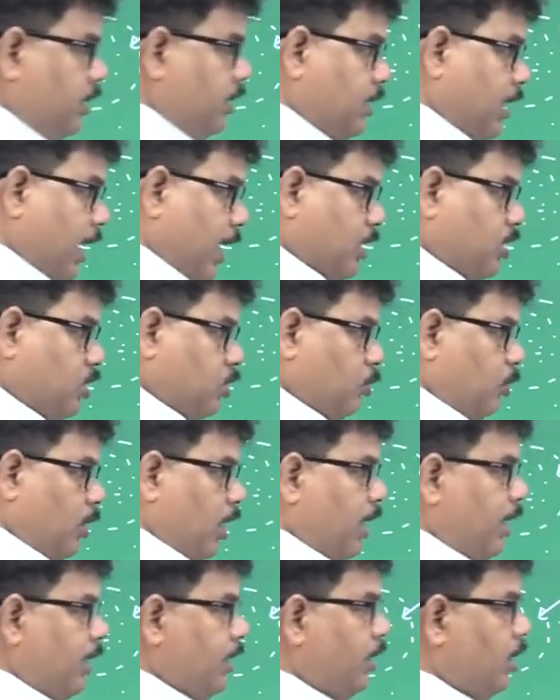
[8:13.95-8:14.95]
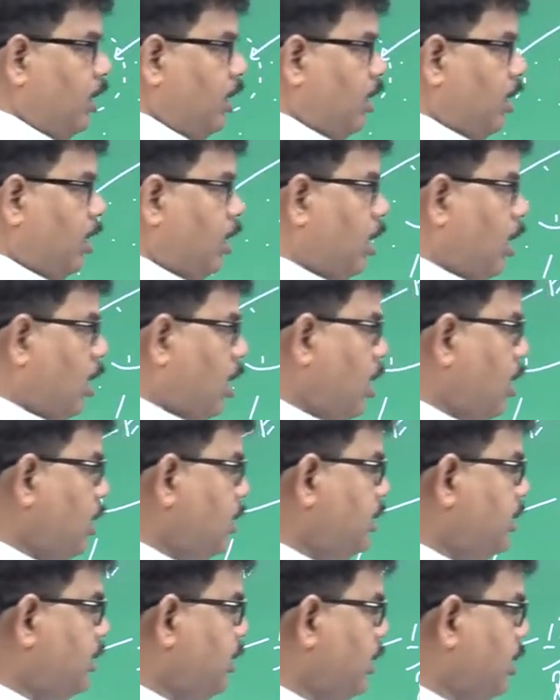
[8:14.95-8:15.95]
That's why
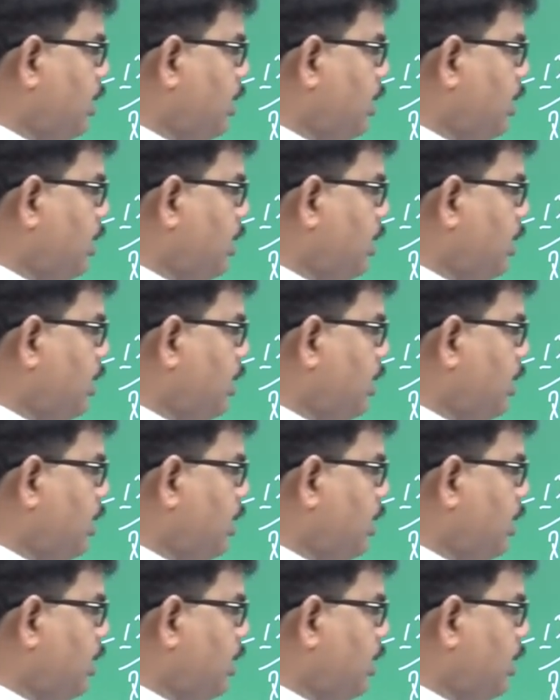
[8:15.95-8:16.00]
Earth